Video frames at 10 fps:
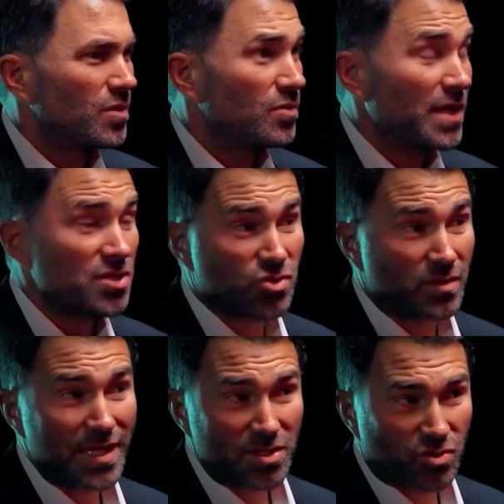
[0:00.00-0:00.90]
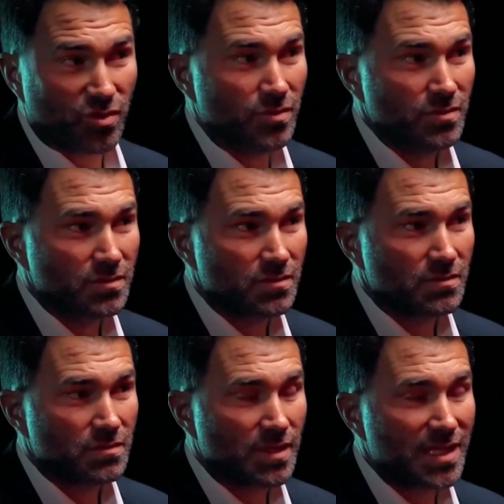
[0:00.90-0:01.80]
That's well, that's problem. true. That's true. You
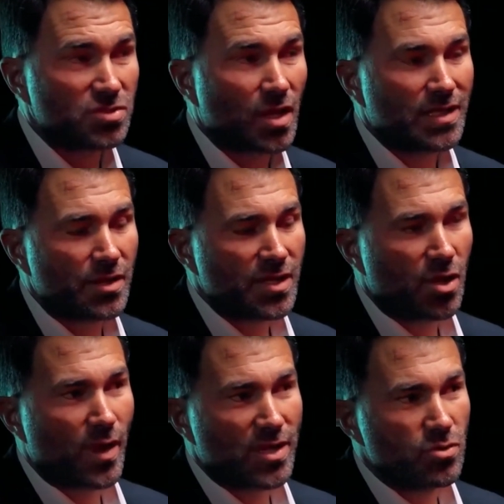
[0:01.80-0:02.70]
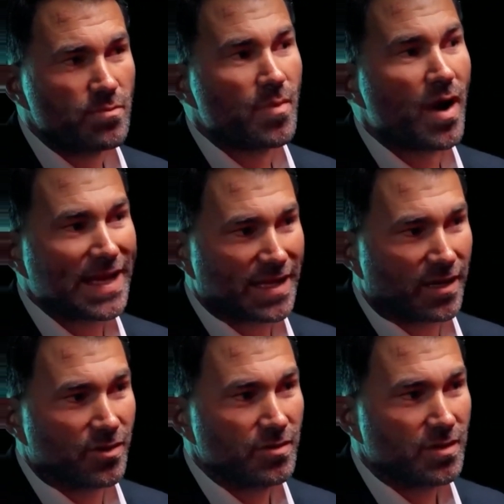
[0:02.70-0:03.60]
don't. That's. I don't know don't. where you might
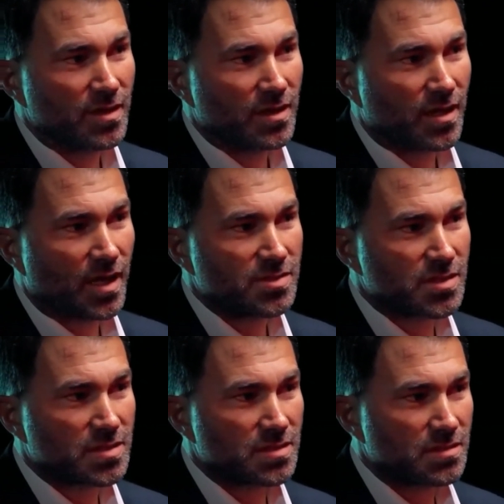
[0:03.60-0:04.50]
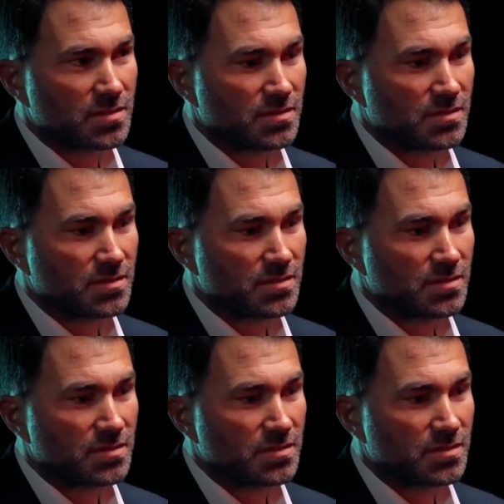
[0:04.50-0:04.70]
go. I just